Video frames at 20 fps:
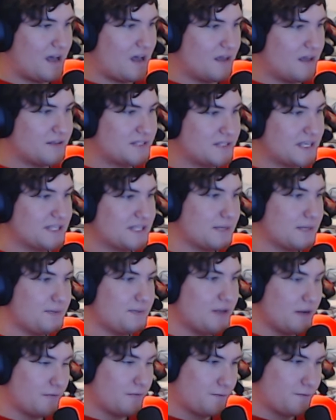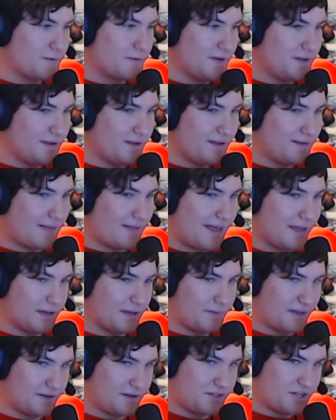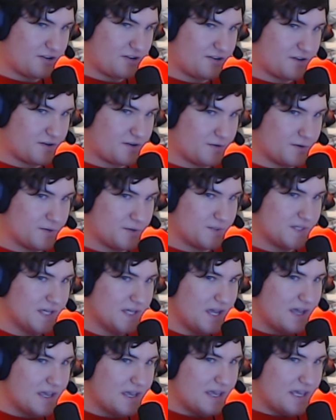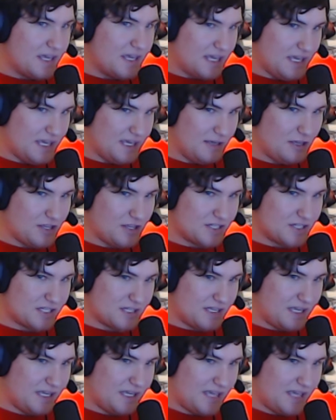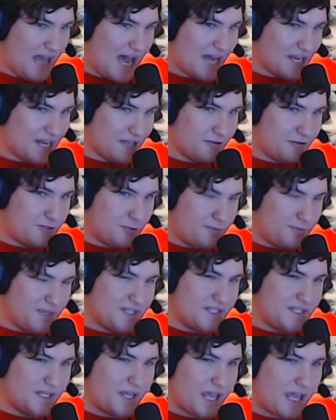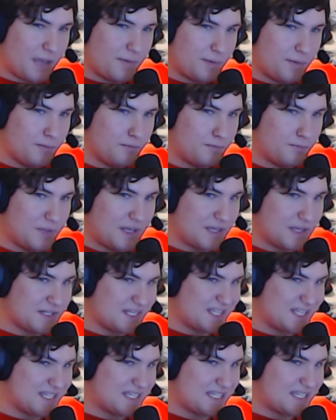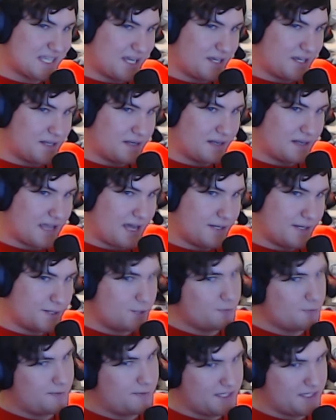so that's something I really like about Terry Crews. He got into PC gaming because his son got into PC